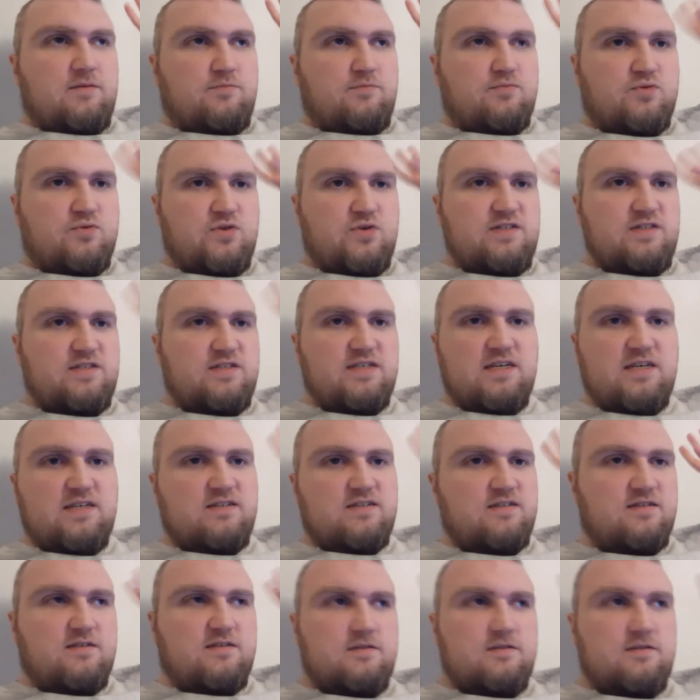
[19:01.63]

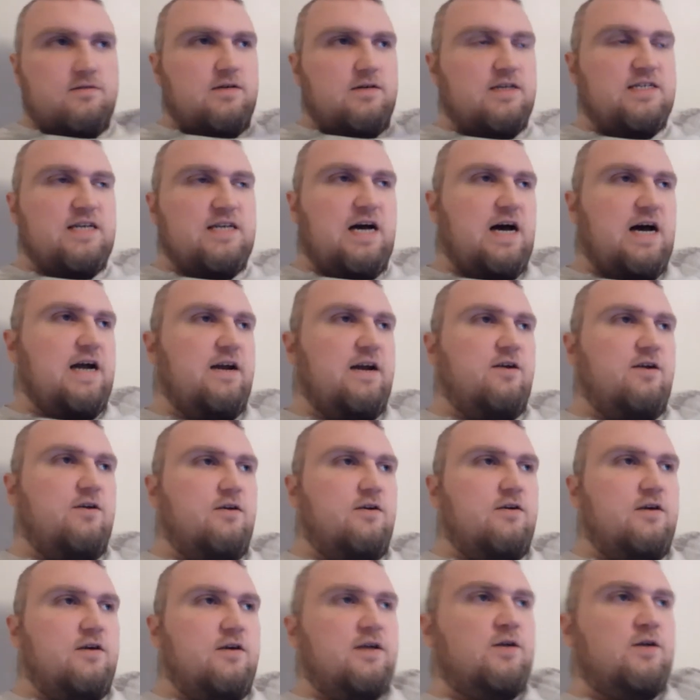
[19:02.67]
princess
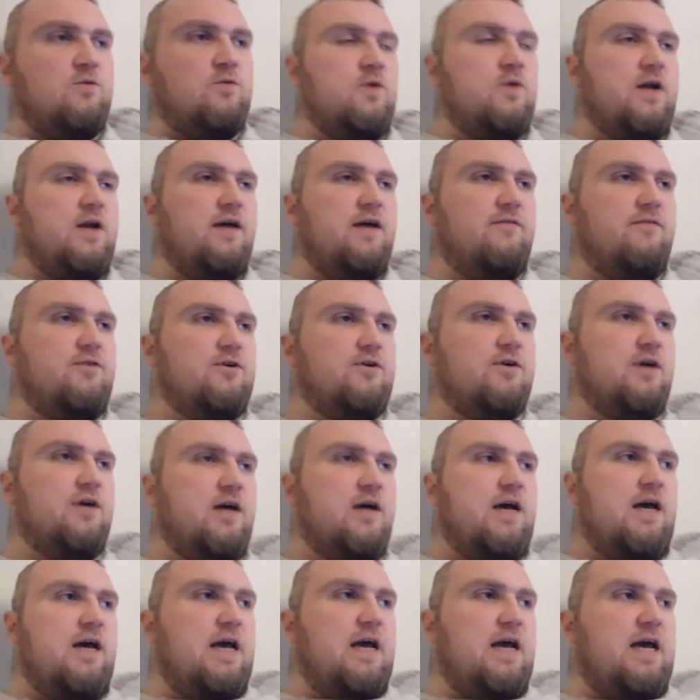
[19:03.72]
attire and whatever.
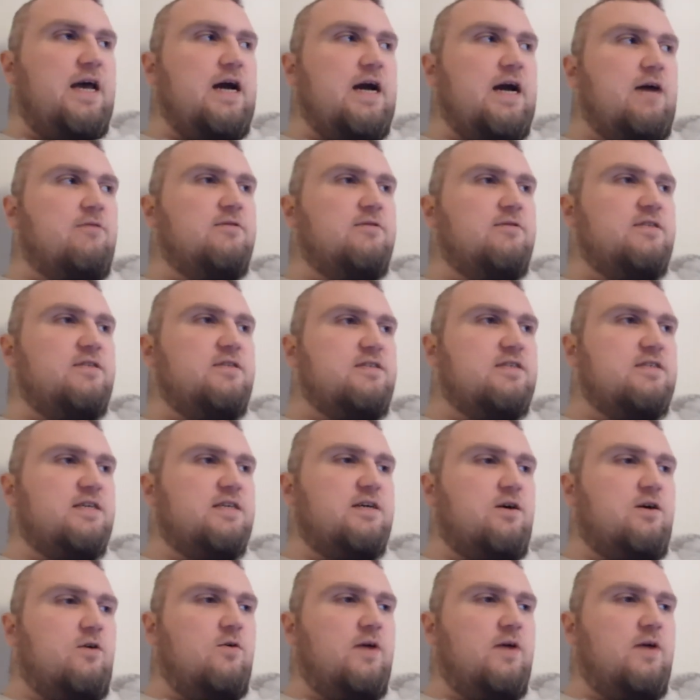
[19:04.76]
And I was just
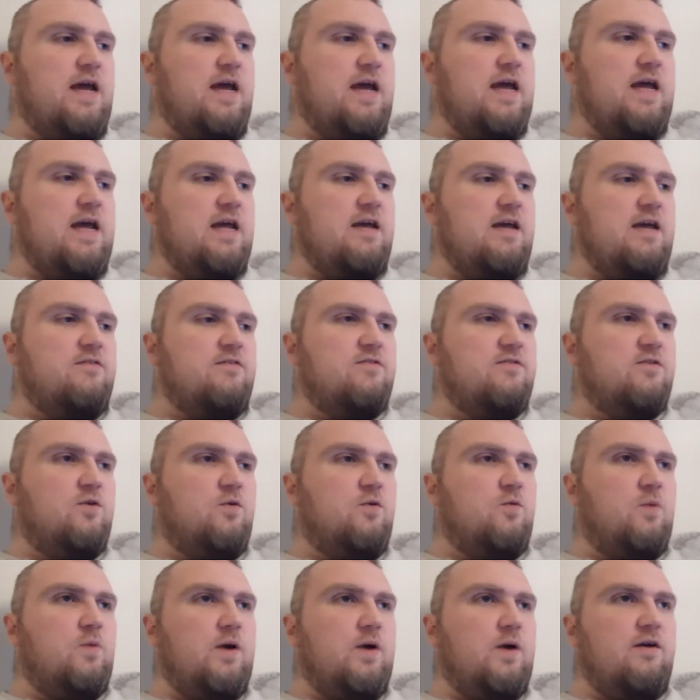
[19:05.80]
like, okay,
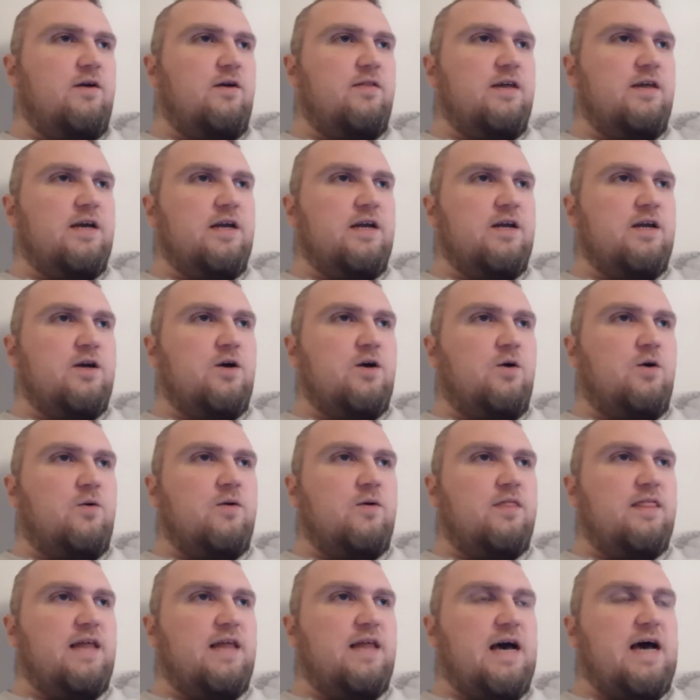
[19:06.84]
so where are they going to go
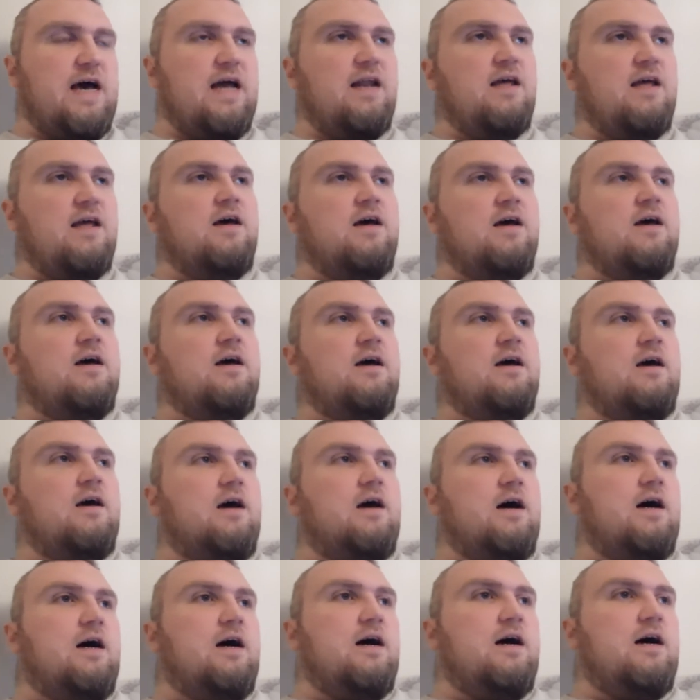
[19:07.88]
with that?
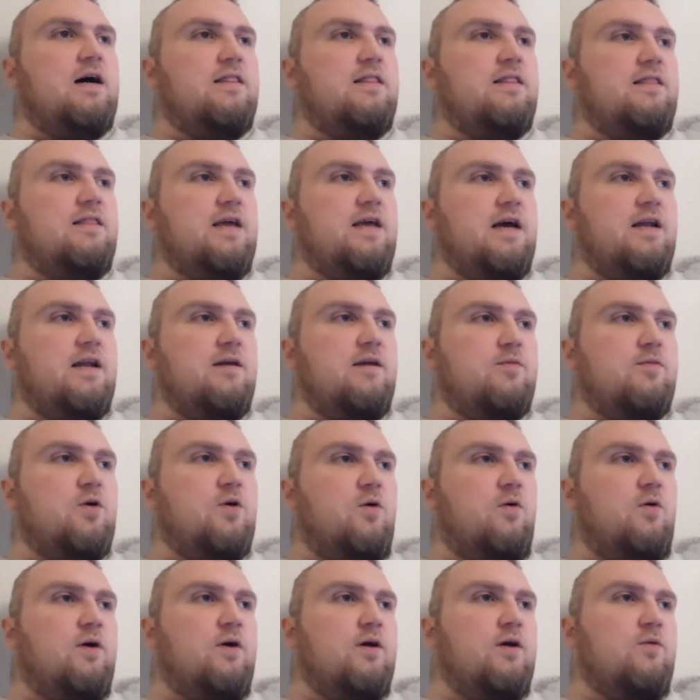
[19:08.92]
Uh, they end up
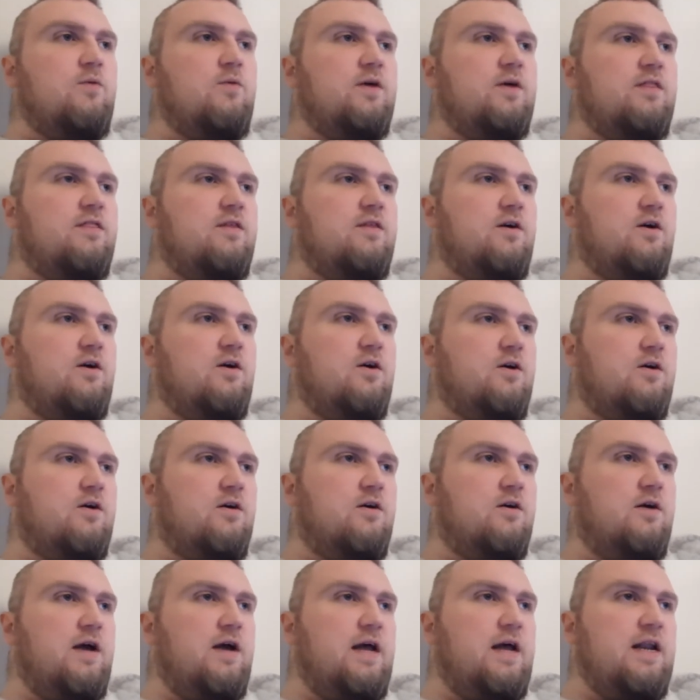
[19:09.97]
going with
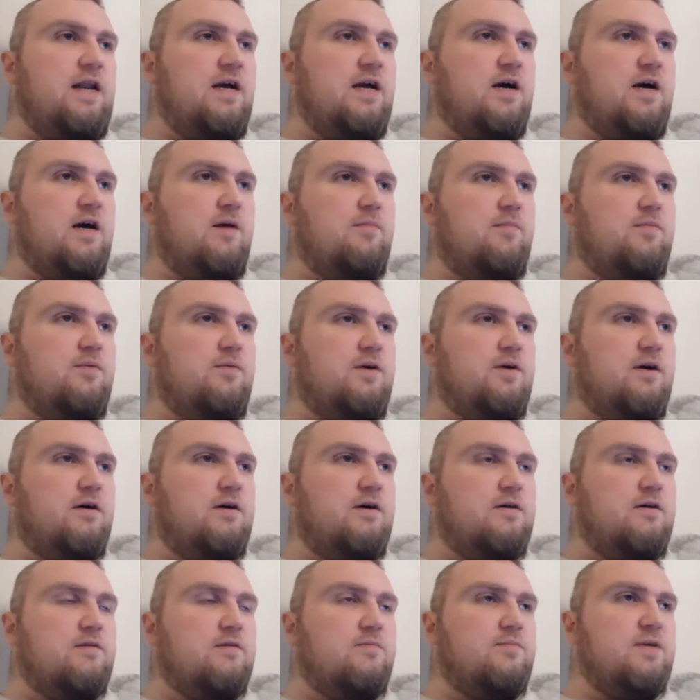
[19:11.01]
her ending up
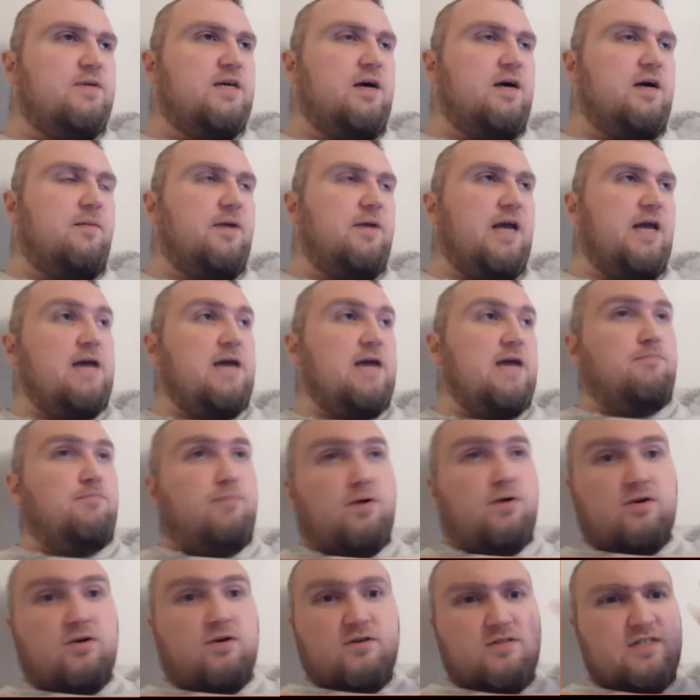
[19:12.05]
uh, becoming a
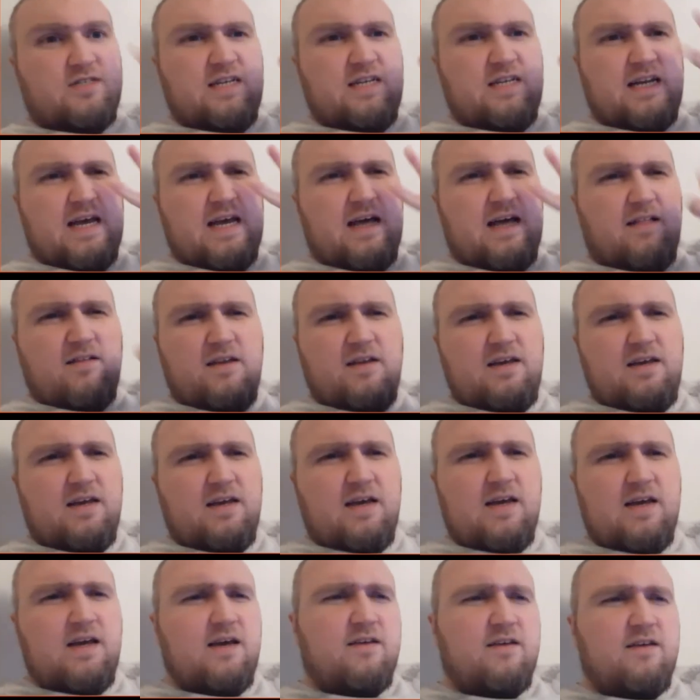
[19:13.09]
personality,
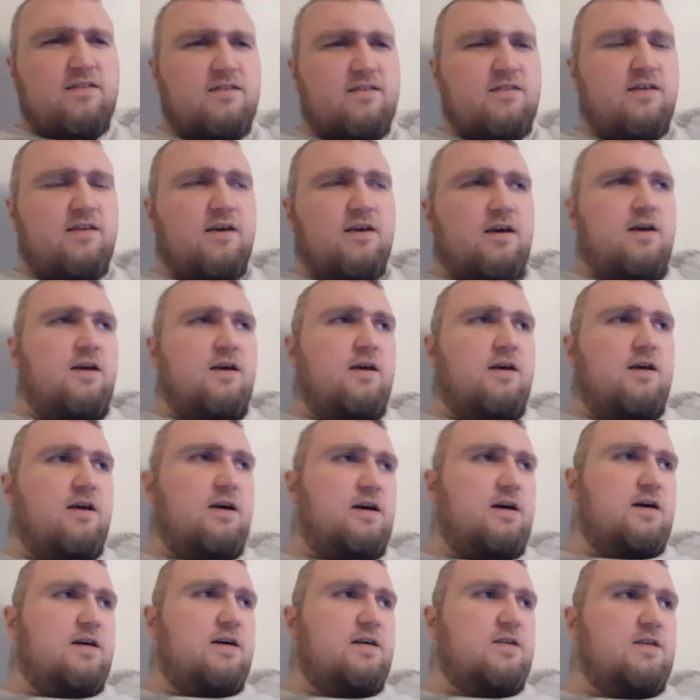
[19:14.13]
I guess,
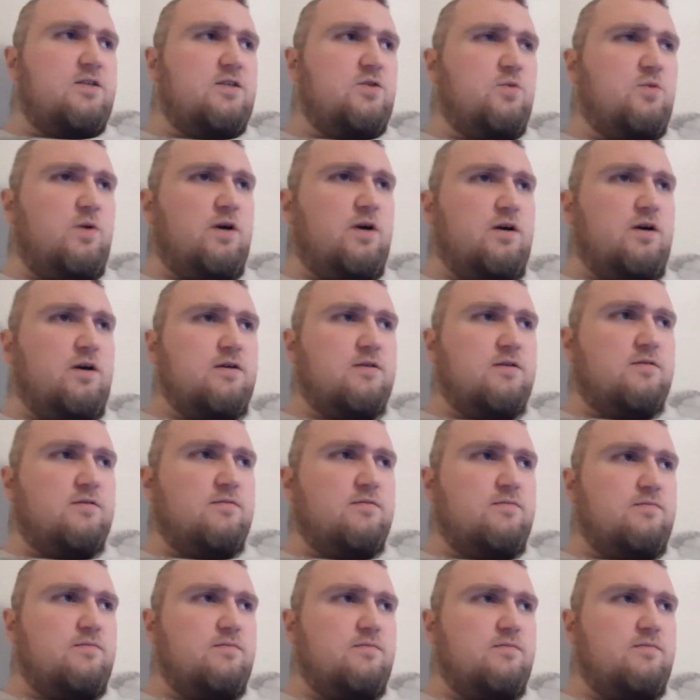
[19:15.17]
uh, to where